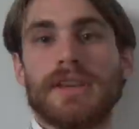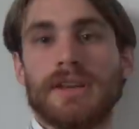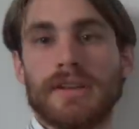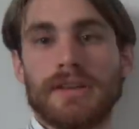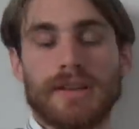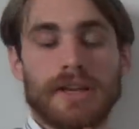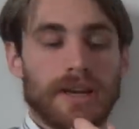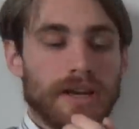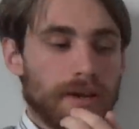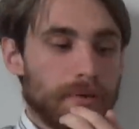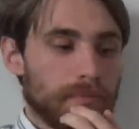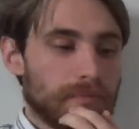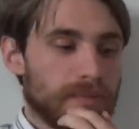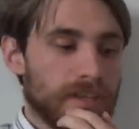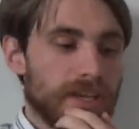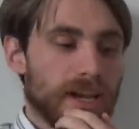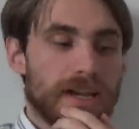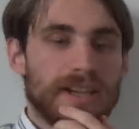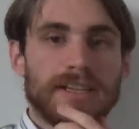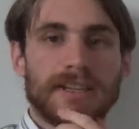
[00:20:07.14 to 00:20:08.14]
the, uh,
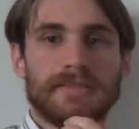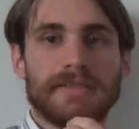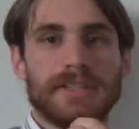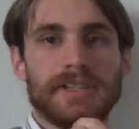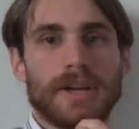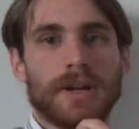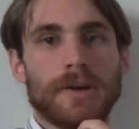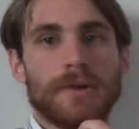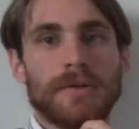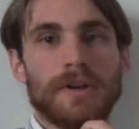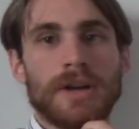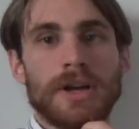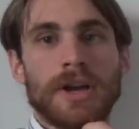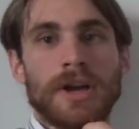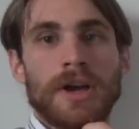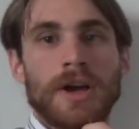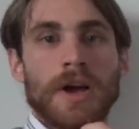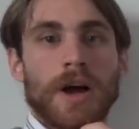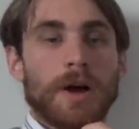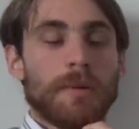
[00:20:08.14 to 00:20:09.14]
the idea of his own.
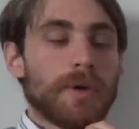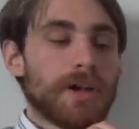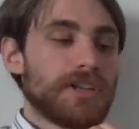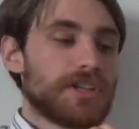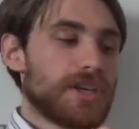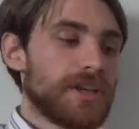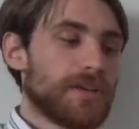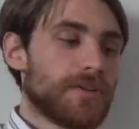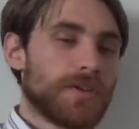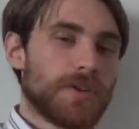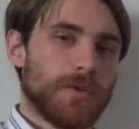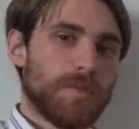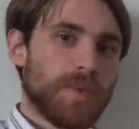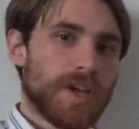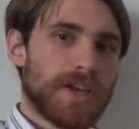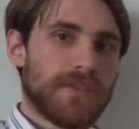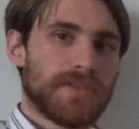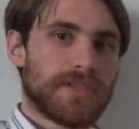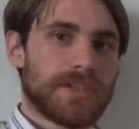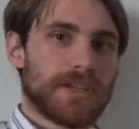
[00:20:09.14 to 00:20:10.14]
On my channel, you
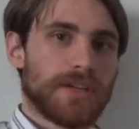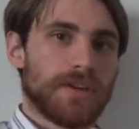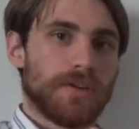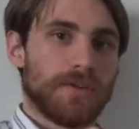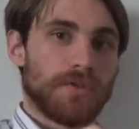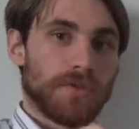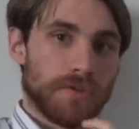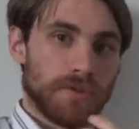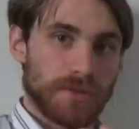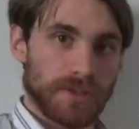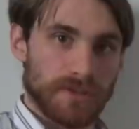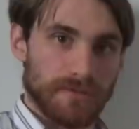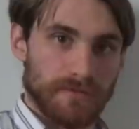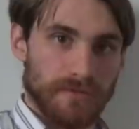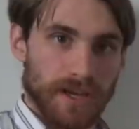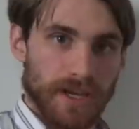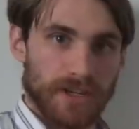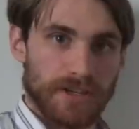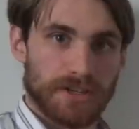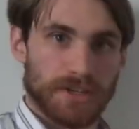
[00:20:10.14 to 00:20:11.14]
may have seen Gruul
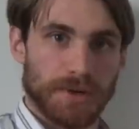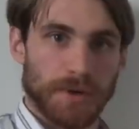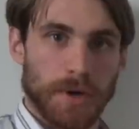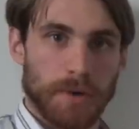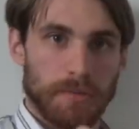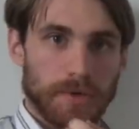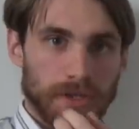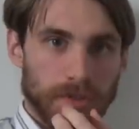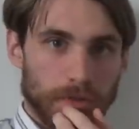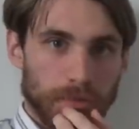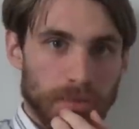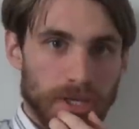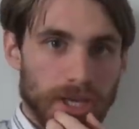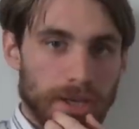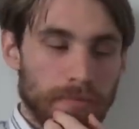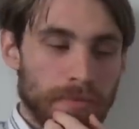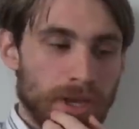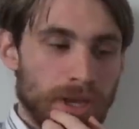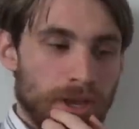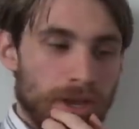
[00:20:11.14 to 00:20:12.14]
Infect show up a little
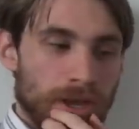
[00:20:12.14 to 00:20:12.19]
bit.